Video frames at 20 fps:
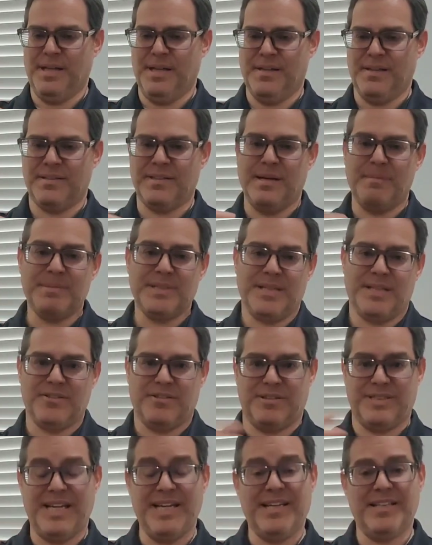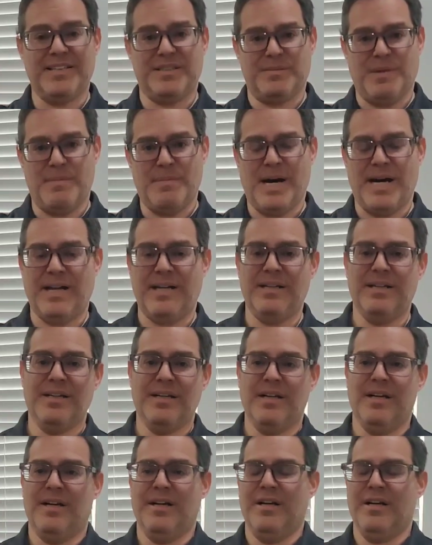the stem cells are taken to my body.
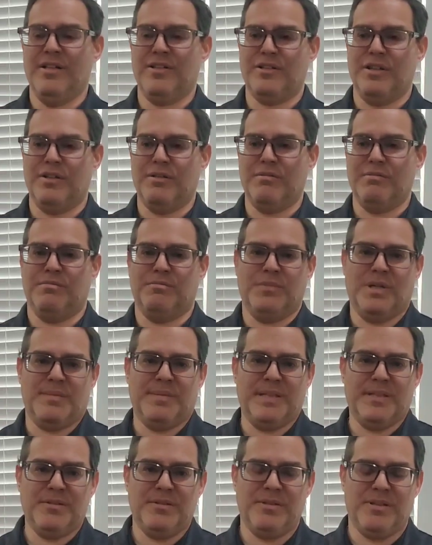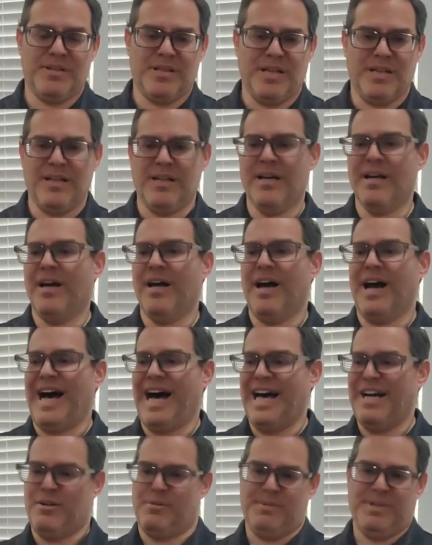So what am I doing all day?
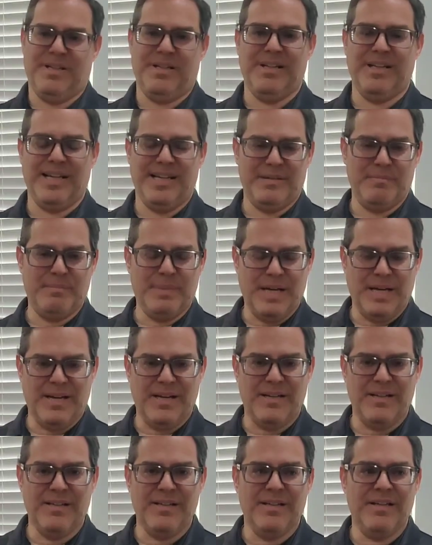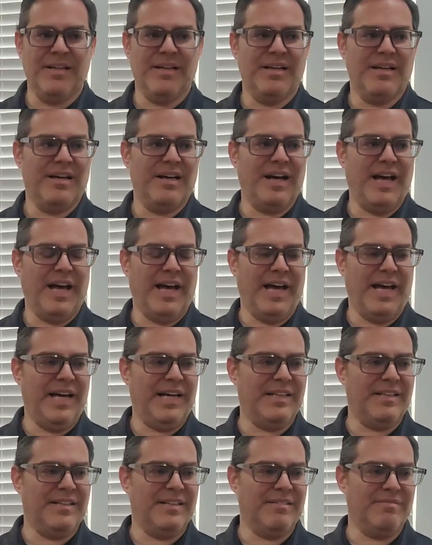I don't want to lay in bed
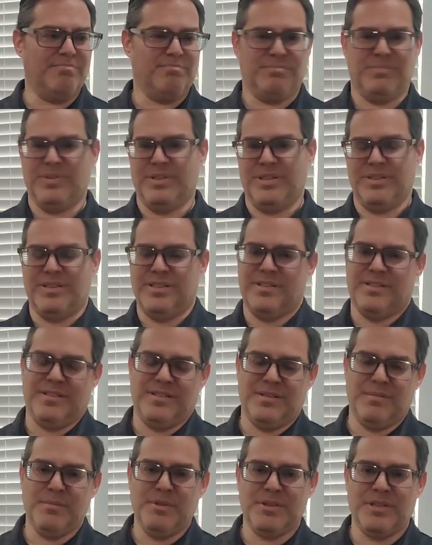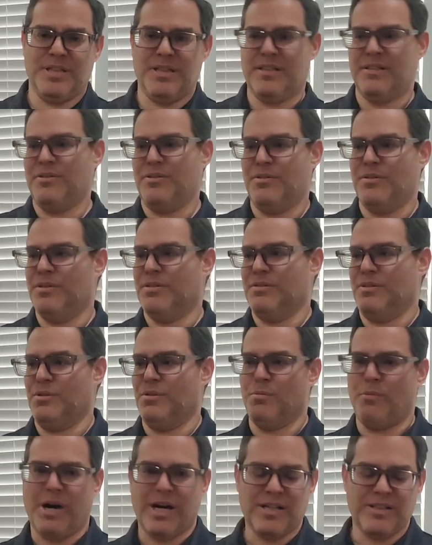and just listen to music
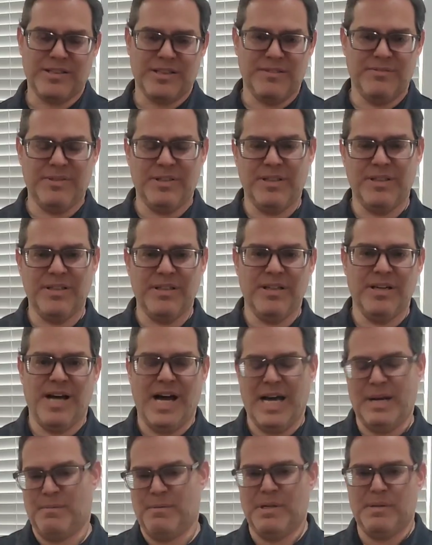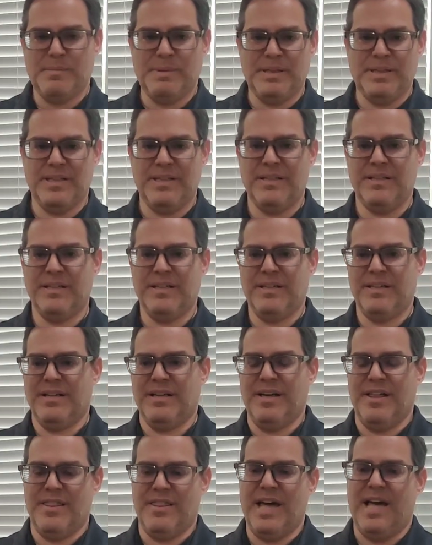or watch TV. I don't want to be
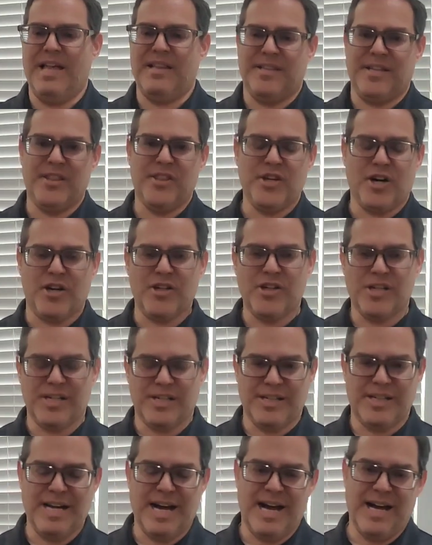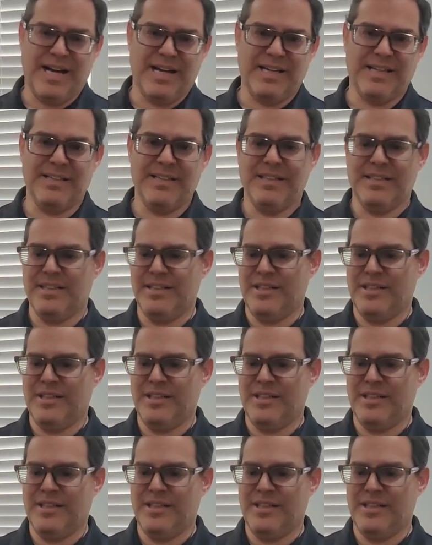that lethargic guy